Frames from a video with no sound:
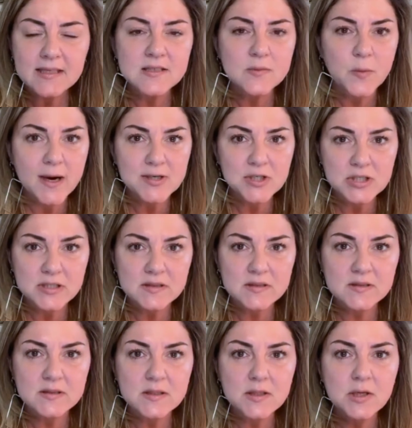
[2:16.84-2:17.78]

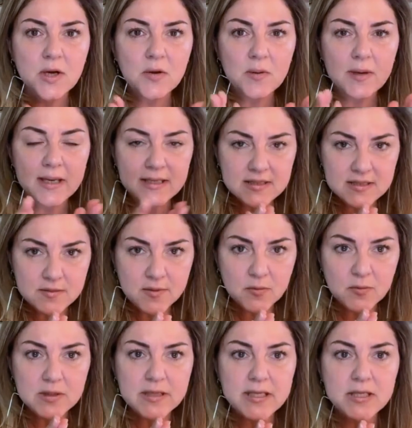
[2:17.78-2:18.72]
expressions, you know,
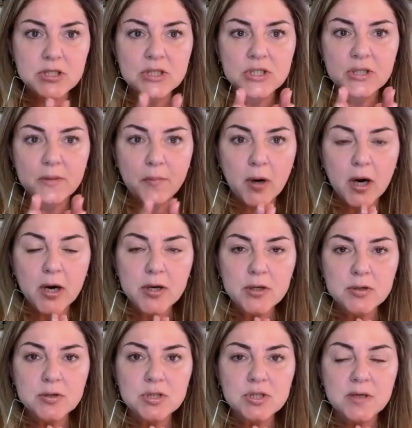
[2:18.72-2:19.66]
intimate relationship,
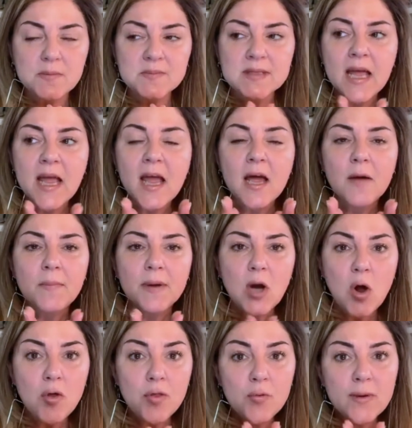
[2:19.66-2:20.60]
partnerships,
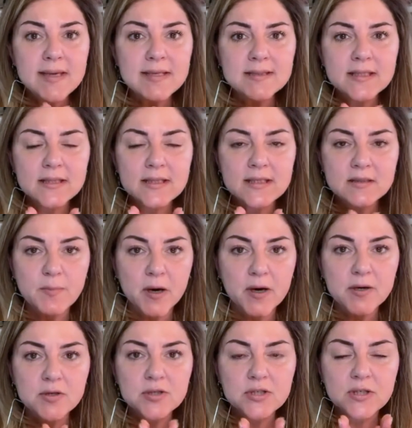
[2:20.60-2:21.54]
but all the ways that these
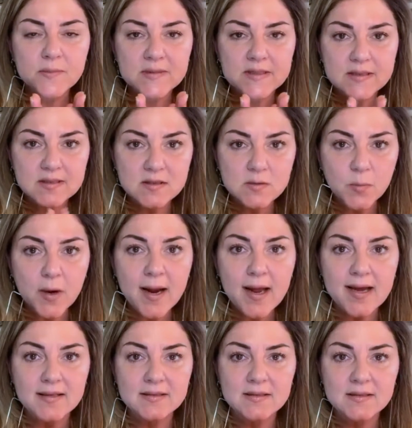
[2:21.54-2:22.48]
partnerships
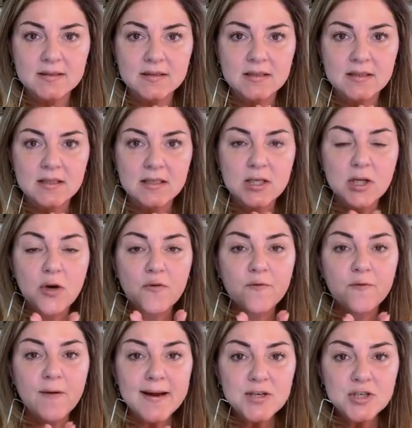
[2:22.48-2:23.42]
express. You know,
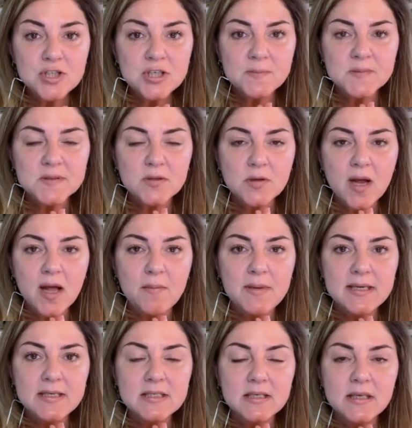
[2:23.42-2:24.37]
friendships are
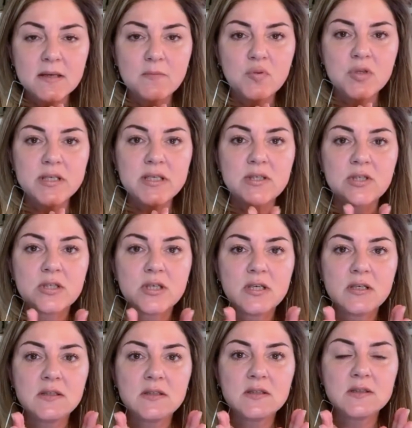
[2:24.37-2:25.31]
coming to
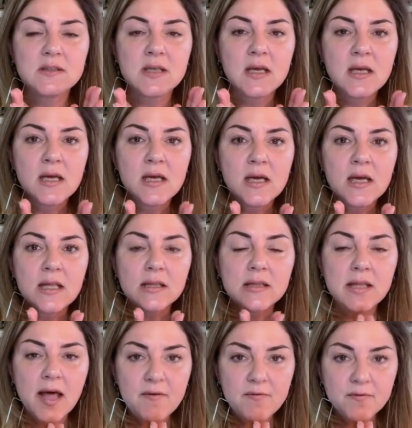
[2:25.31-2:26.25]
completions,
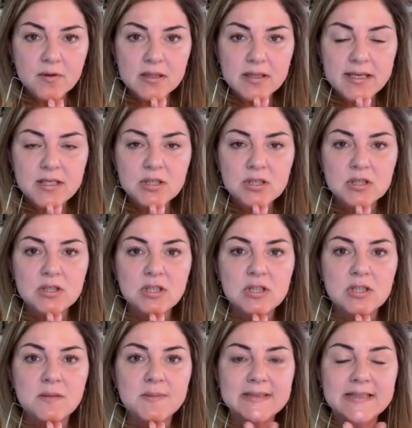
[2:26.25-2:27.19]
love
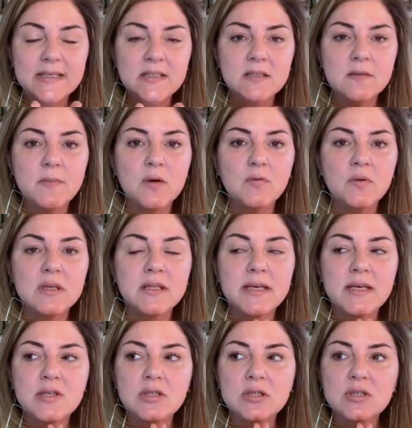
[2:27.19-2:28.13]
relationships, intimate
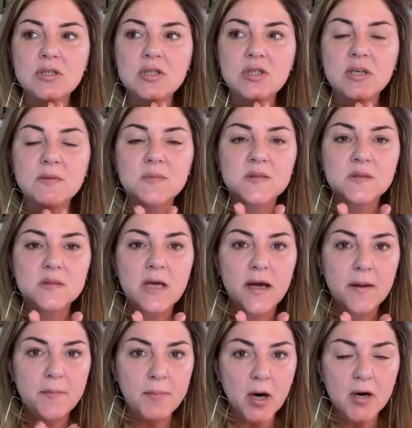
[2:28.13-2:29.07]
relationships,
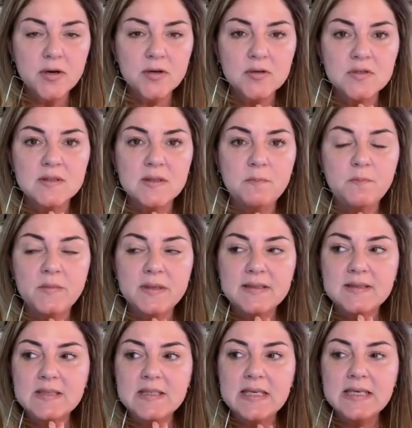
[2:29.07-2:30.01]
partners in
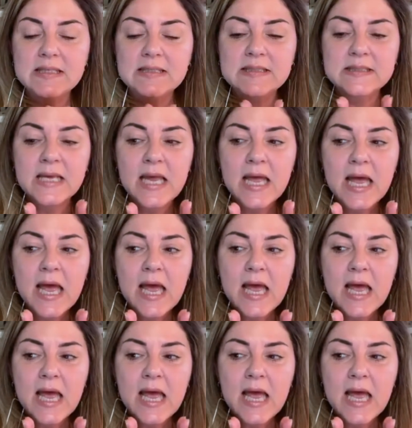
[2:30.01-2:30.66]
business.